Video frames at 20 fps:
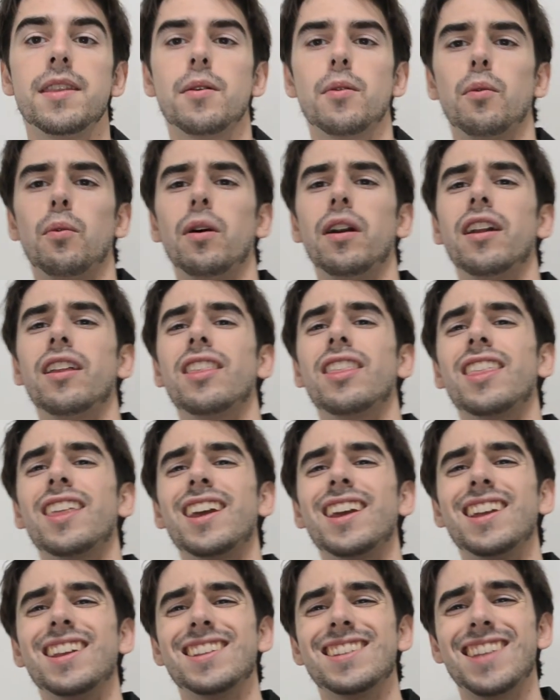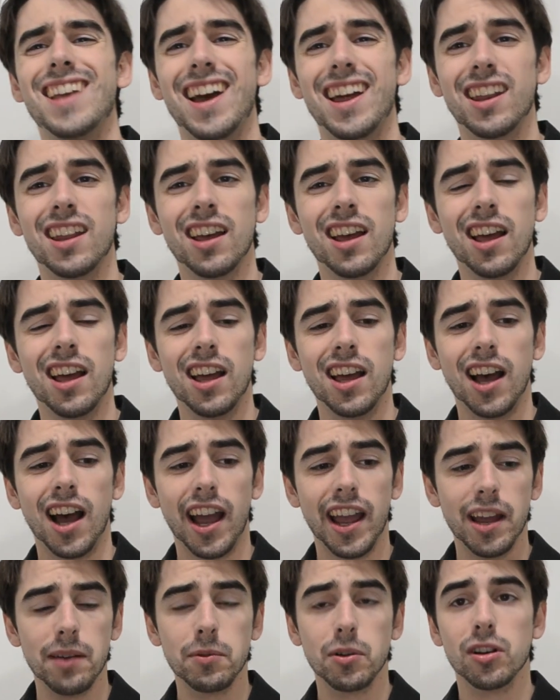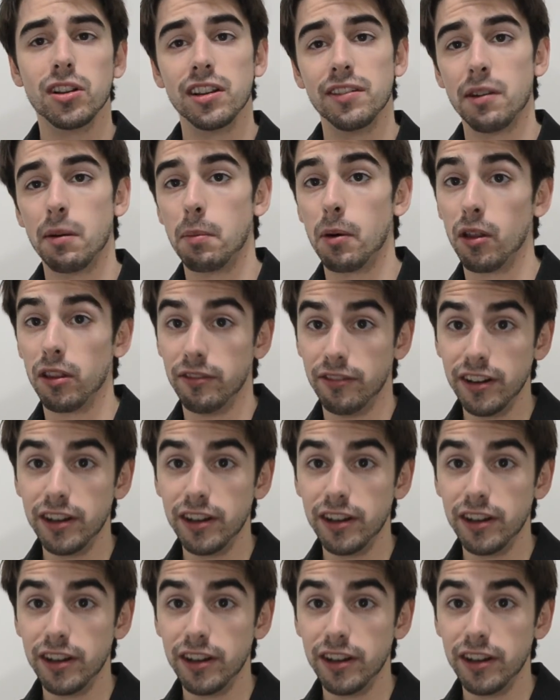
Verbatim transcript: One other thing is that I am going to leave up all the